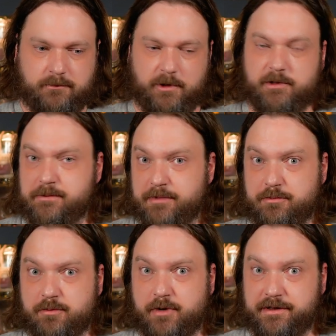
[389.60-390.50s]
some
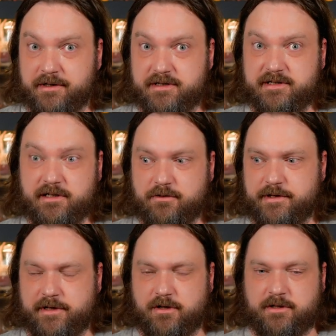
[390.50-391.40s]
people bought the distillery,
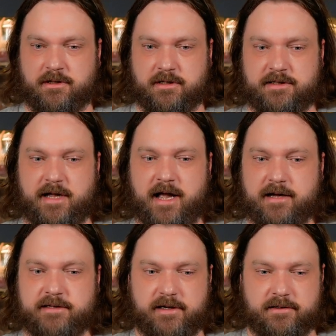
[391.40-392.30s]
they looked at the
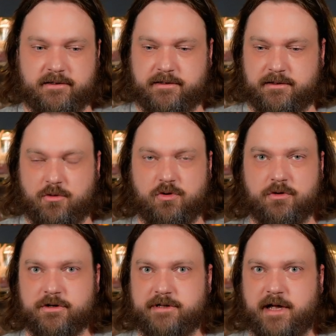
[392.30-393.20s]
stocks, there's some
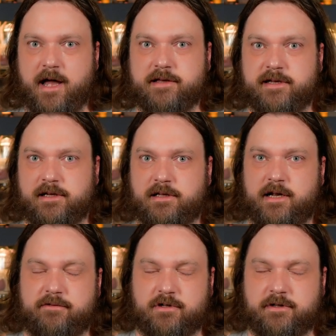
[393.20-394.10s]
older stocks, they had a lot
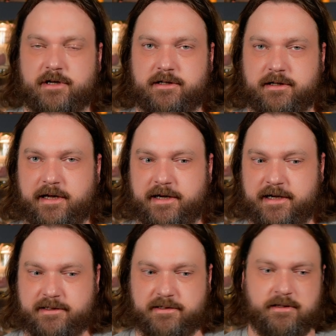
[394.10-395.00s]
of eclectic
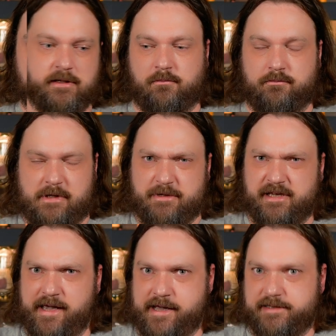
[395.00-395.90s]
casks, maybe
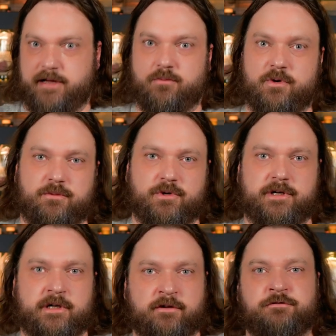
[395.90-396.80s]
casks that weren't
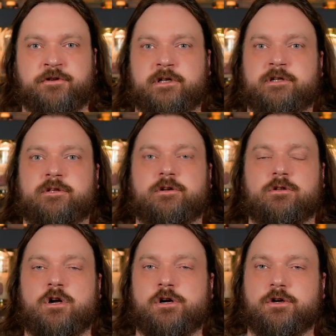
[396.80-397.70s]
really going to fit into their
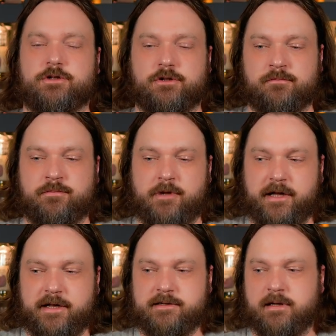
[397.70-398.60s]
longer term
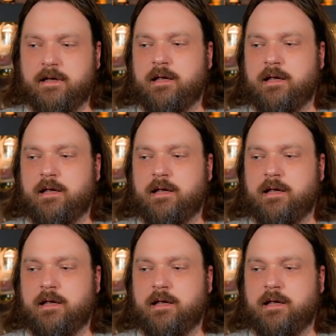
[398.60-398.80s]
plans,